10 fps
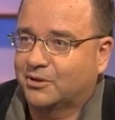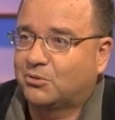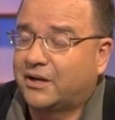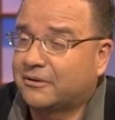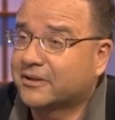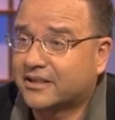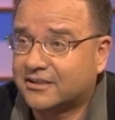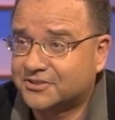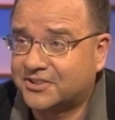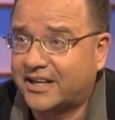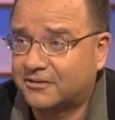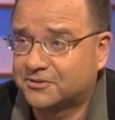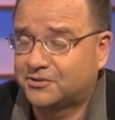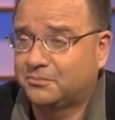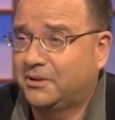requiring
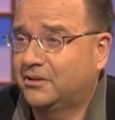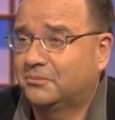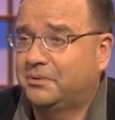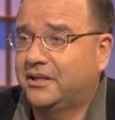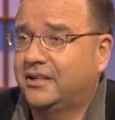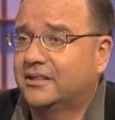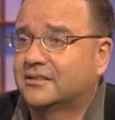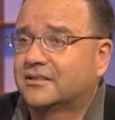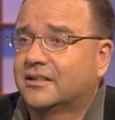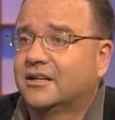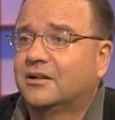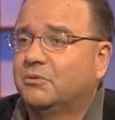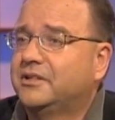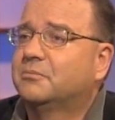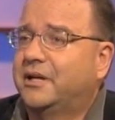ourselves to be obedient,
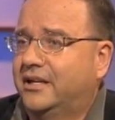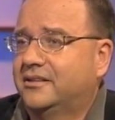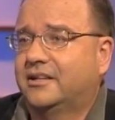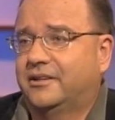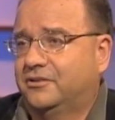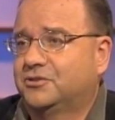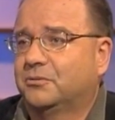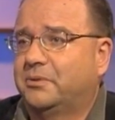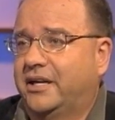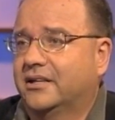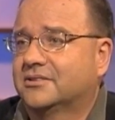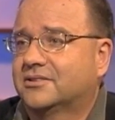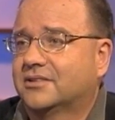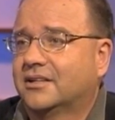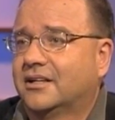we demand that others obey us.